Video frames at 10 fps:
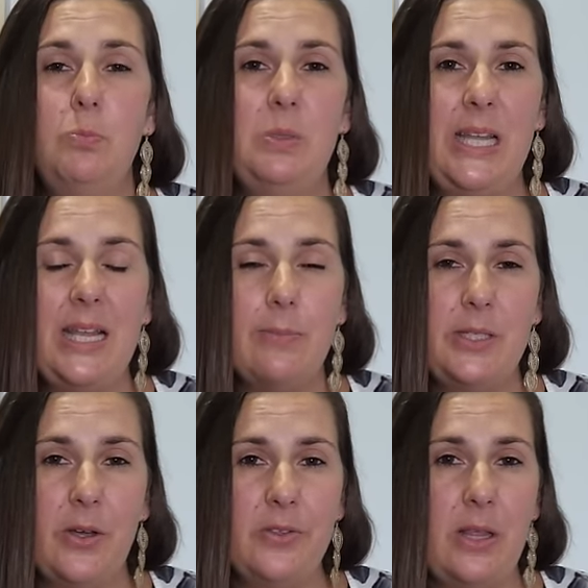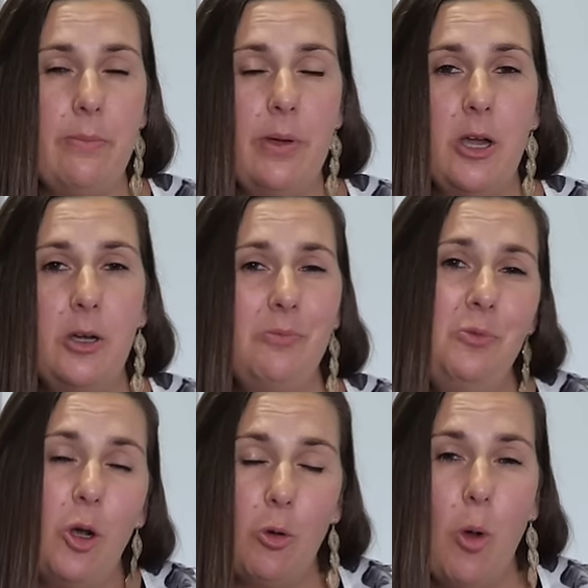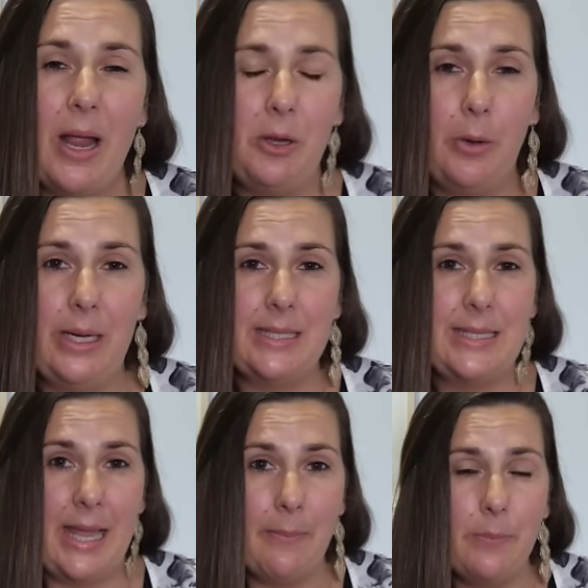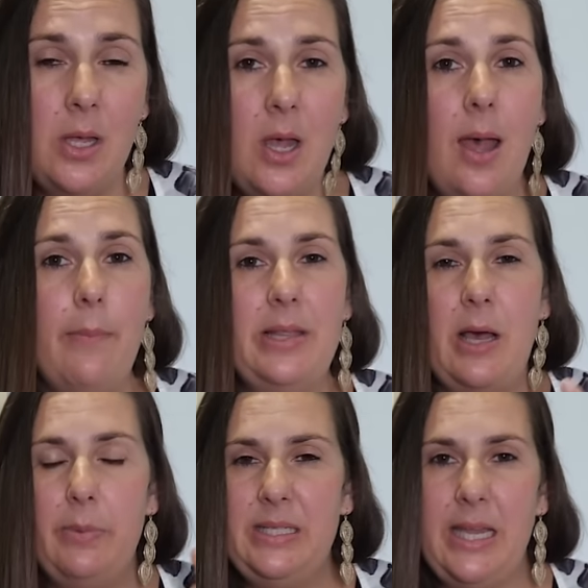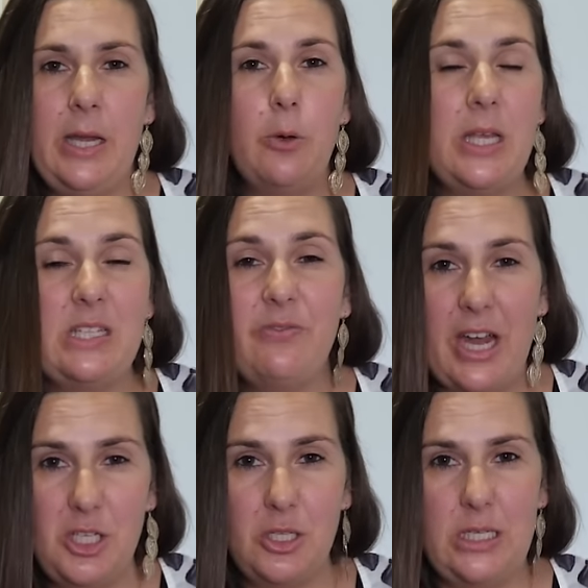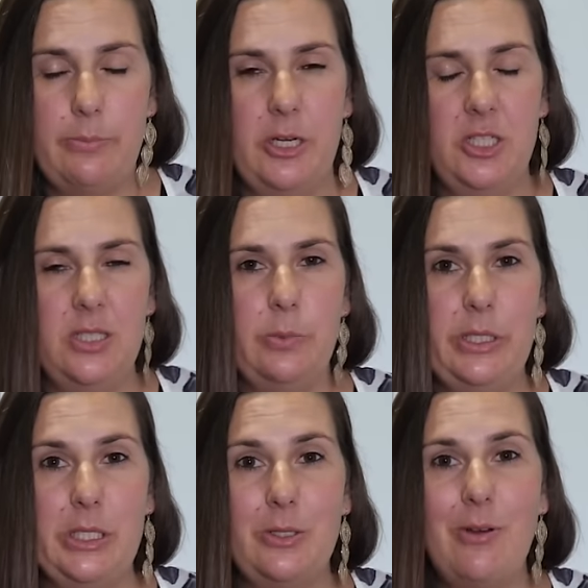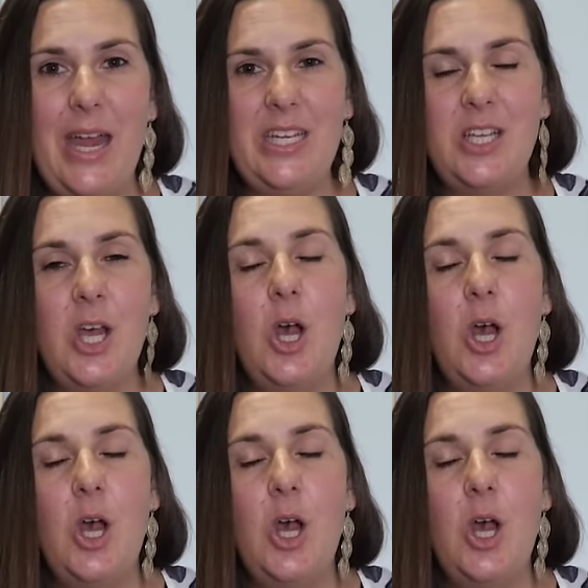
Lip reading: see themselves in the mirror, not quite knowing it's them, but they'll be seeing all these facial expressions, which is great.